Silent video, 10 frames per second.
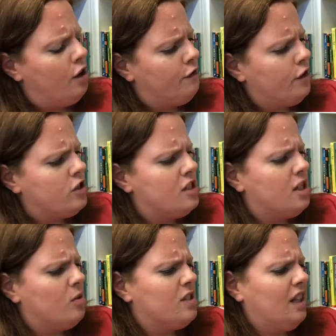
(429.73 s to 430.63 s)
First,
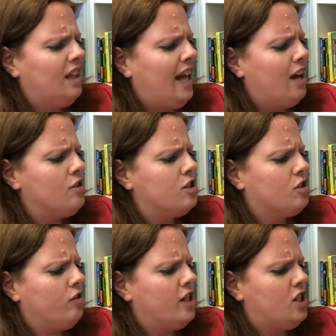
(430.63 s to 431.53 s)
there was a loud
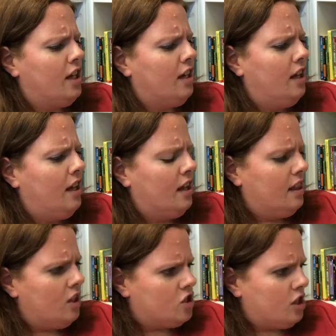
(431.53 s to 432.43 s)
screeching,
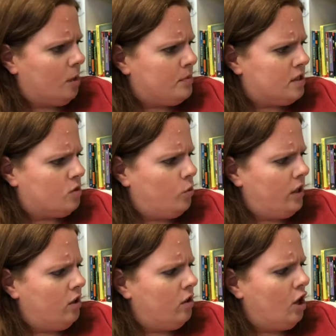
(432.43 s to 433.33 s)
then a sharp
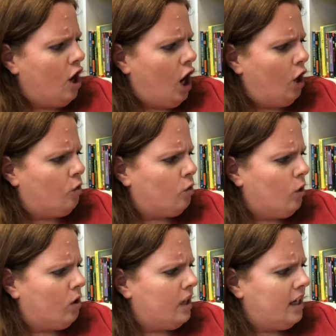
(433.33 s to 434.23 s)
squeal, a
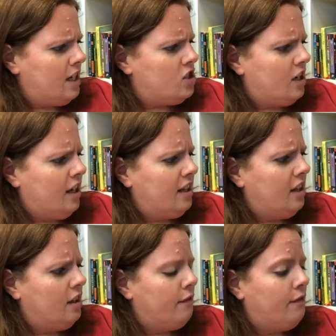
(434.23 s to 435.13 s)
roaring engine, and
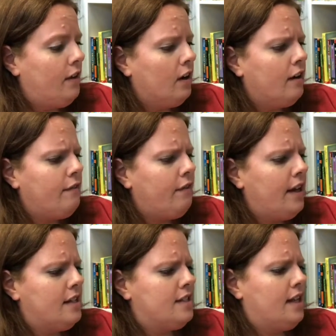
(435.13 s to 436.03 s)
then the very
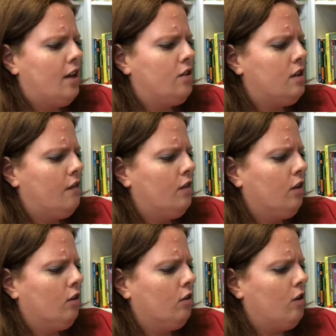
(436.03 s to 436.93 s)
faint sound of a
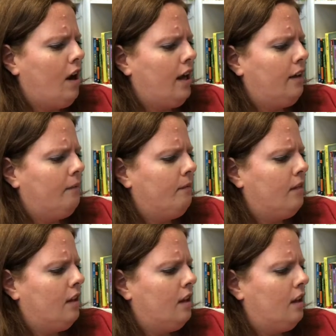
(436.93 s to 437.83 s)
girl crying.
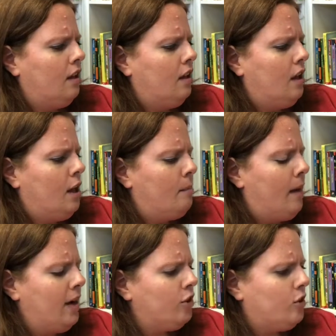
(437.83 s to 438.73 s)

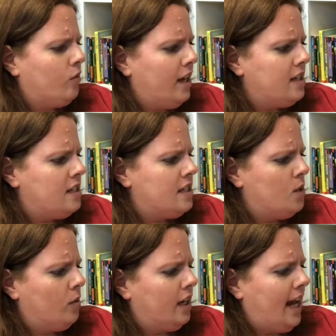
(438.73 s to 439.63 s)
Myron ran to see
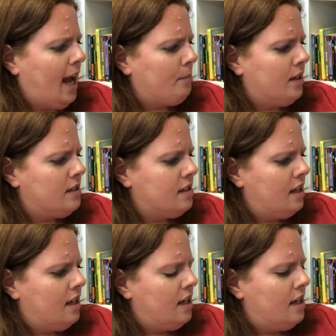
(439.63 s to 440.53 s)
what had happened.
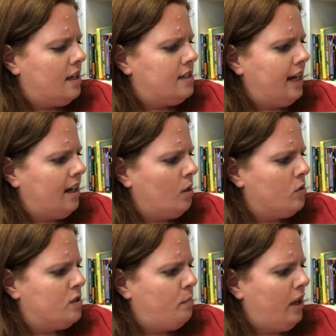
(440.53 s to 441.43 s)
Dana
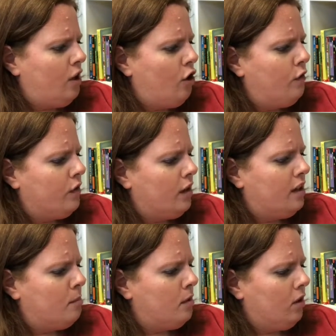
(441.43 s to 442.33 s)
was bent over
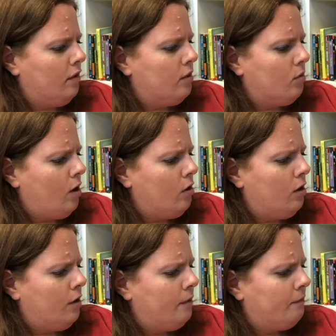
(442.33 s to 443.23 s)
in the middle of the road.